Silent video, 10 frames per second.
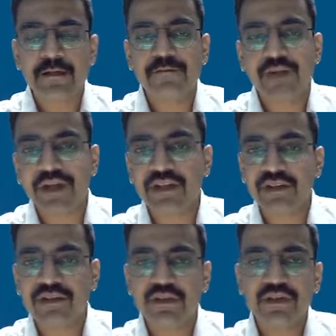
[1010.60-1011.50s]

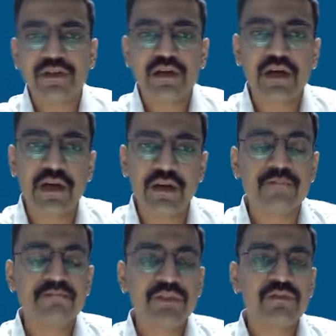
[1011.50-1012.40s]
factors are,
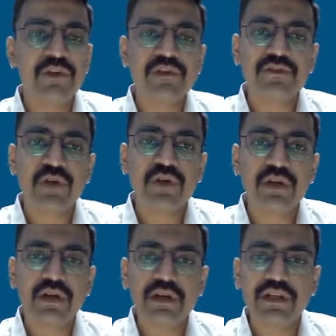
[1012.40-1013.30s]
first of
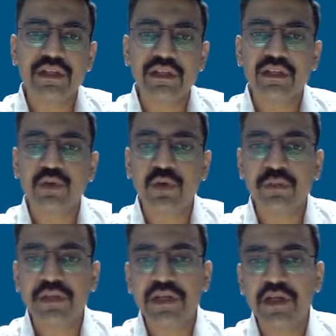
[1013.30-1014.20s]
all, there could
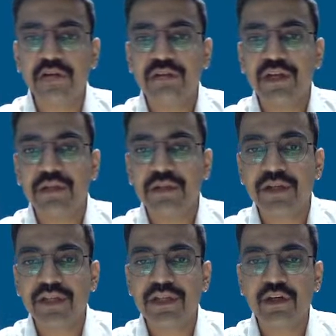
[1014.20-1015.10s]
be
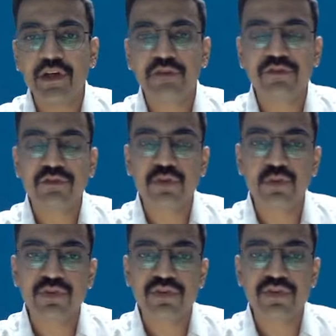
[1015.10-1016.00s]
availability of
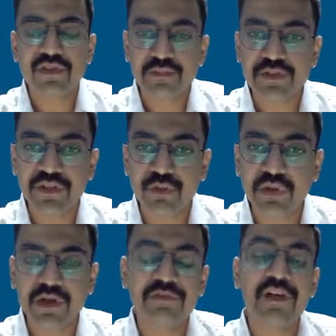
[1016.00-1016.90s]
close substitute,
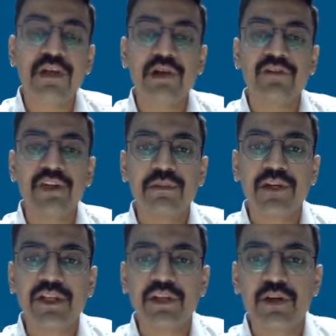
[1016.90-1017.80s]

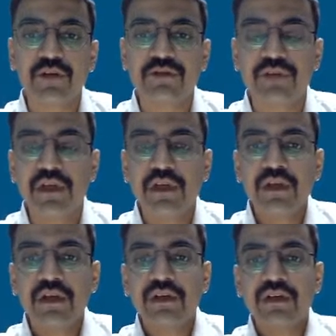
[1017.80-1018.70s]
availability of
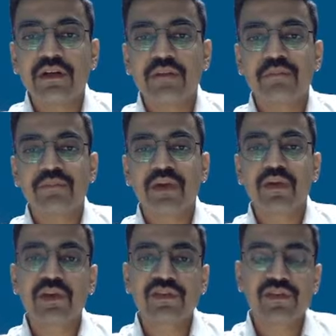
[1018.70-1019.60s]

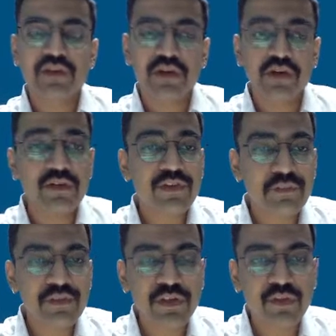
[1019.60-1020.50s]
a
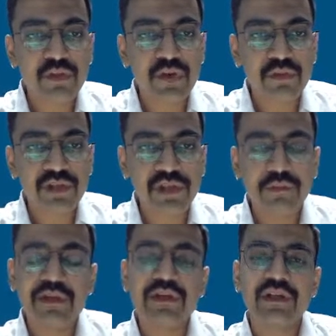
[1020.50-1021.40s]
substitute commodity,
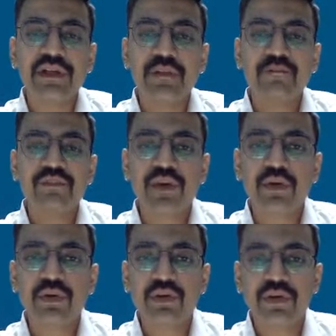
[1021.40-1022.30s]
basically.
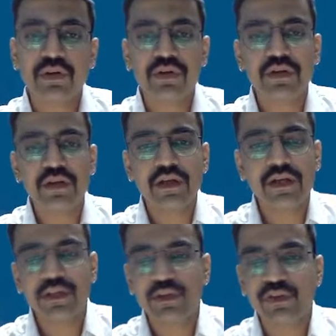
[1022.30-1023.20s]
Now,
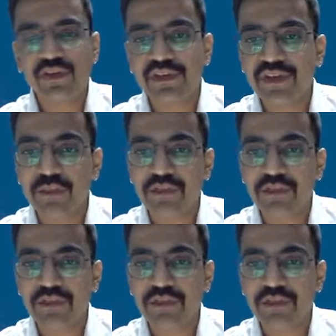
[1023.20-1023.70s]
again, using the same